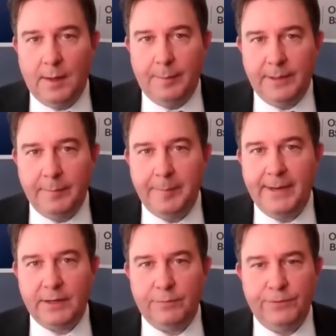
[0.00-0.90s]
Let me
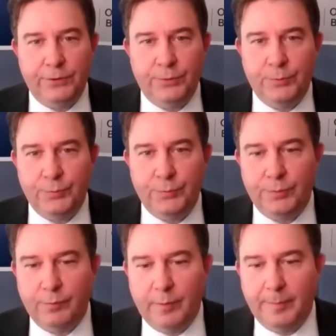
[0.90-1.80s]
make a few
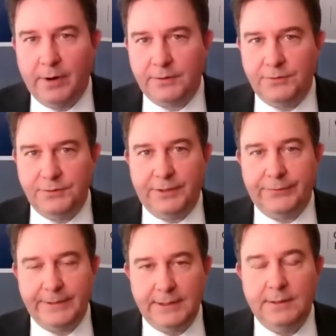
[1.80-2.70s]
remarks
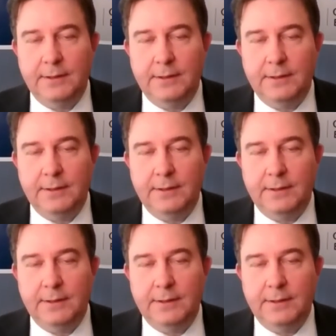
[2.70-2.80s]
generally.